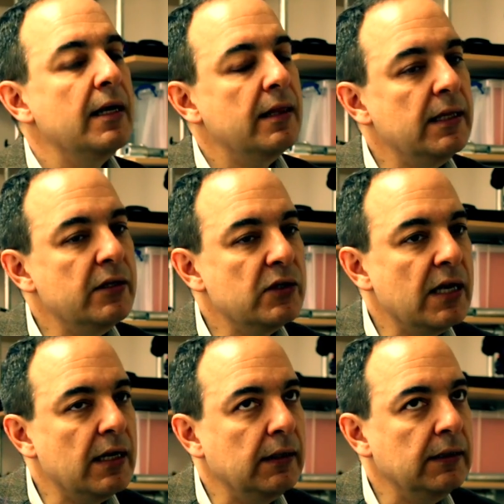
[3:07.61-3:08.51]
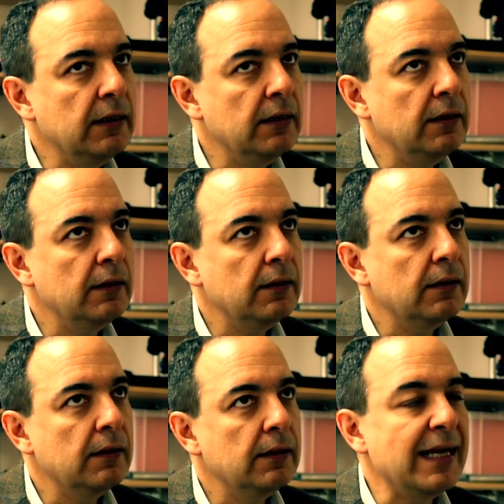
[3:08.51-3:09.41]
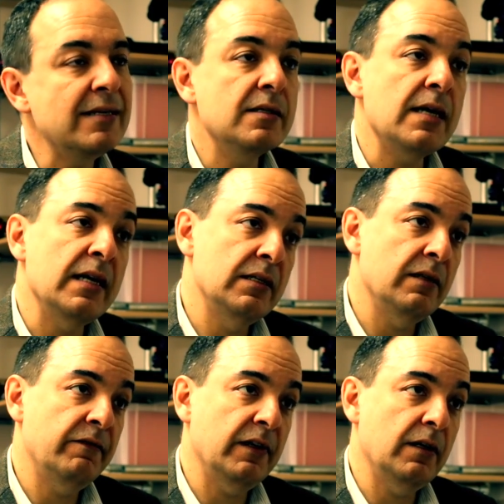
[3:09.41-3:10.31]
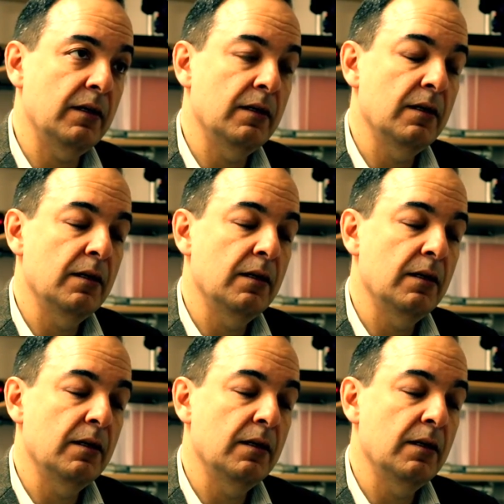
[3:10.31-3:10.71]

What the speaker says: things get a little less scientific.